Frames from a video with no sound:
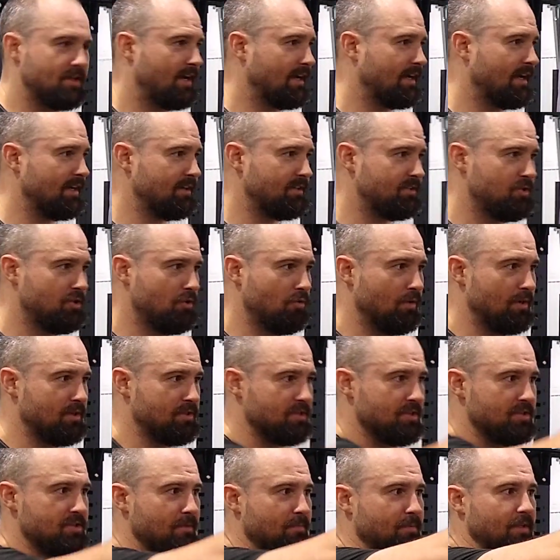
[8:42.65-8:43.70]
I got 2
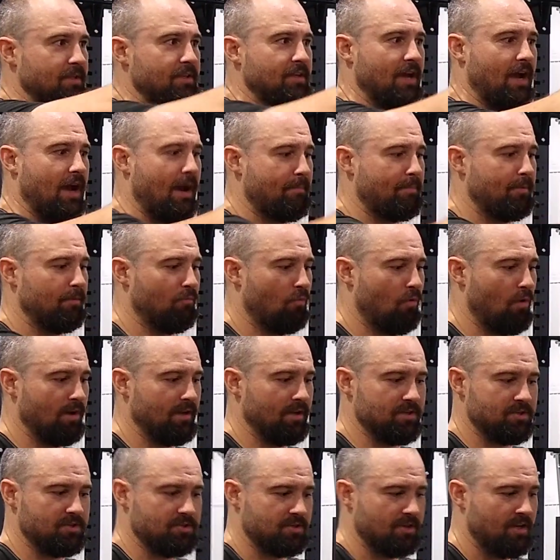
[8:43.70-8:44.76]
inches up the top and 1
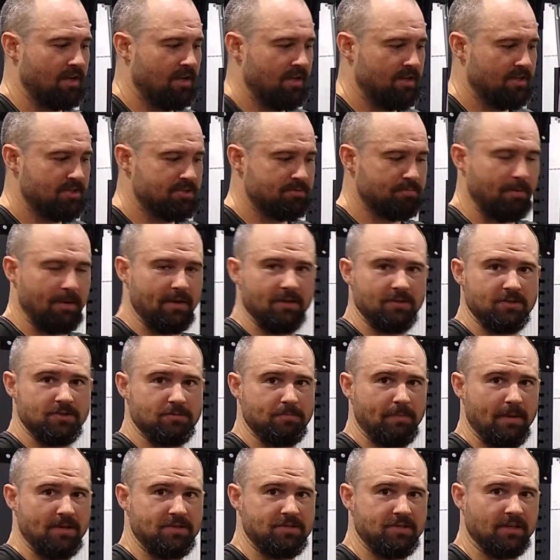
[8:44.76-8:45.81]
inch
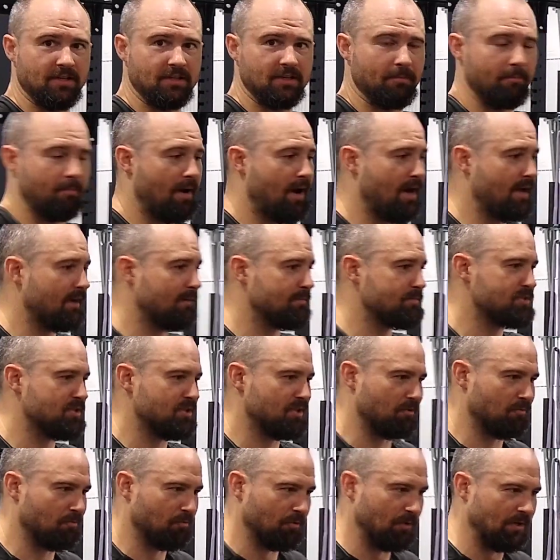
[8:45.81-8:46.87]
spacing at the bottom, so you
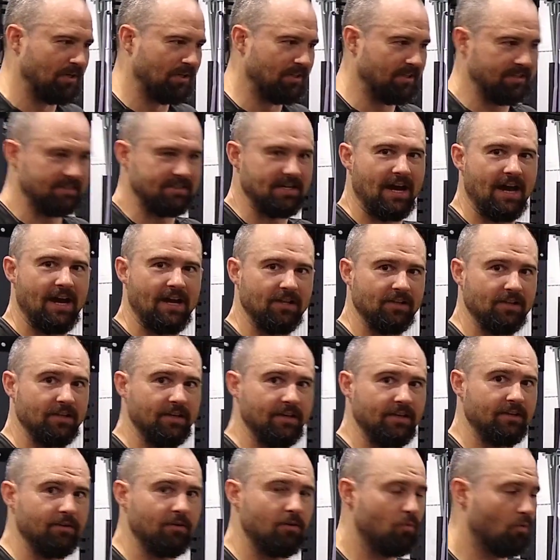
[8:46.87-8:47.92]
can really dial
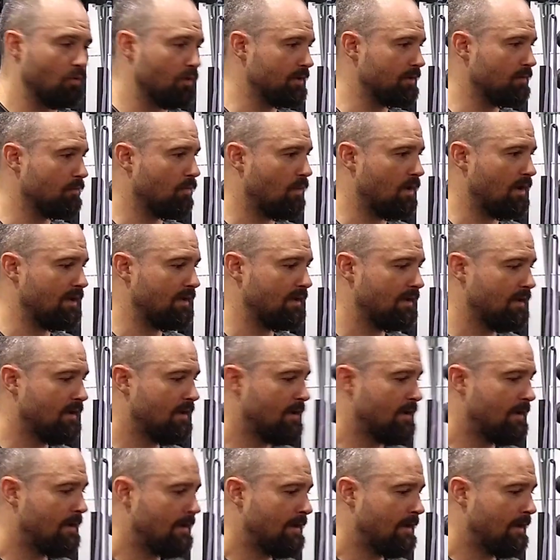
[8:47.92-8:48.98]
in where you want
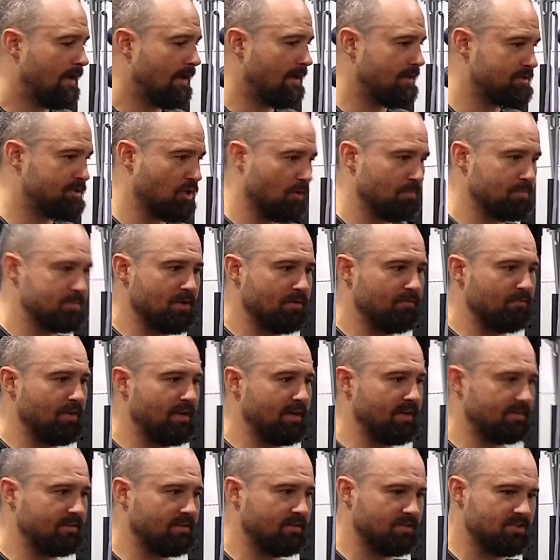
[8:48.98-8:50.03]
in terms of
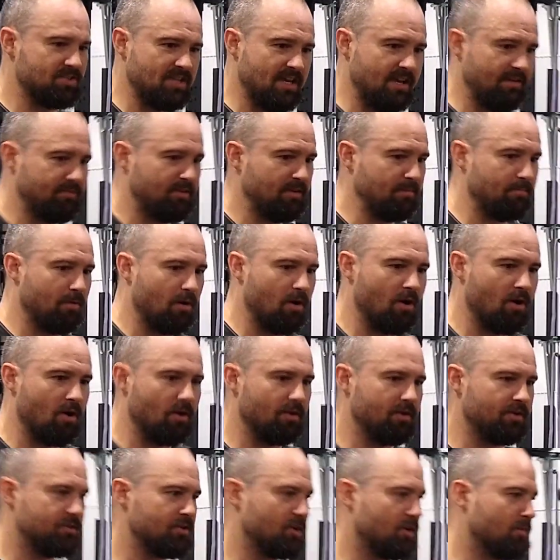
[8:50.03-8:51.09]
like safety bar,
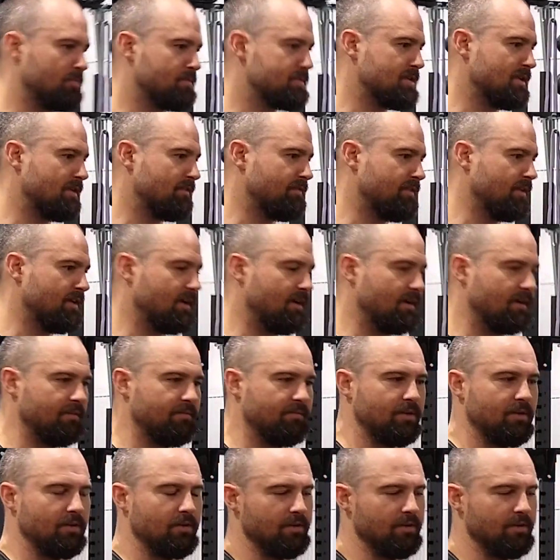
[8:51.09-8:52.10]
in terms of the